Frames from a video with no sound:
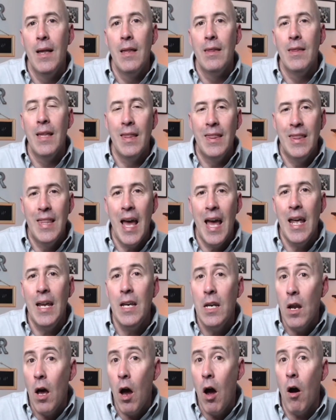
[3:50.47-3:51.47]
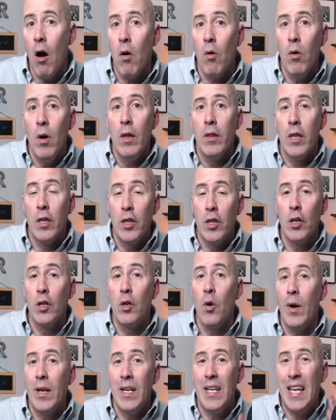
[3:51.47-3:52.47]
that they know that they're
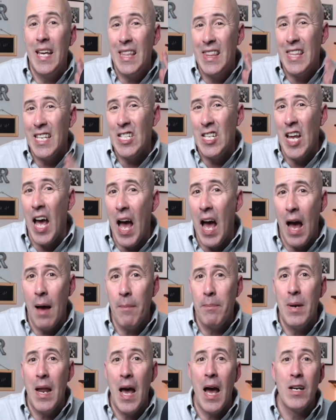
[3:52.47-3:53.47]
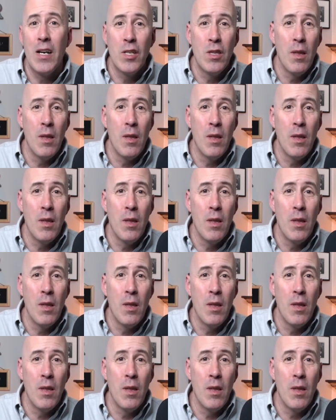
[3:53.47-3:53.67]
going to get the top notch,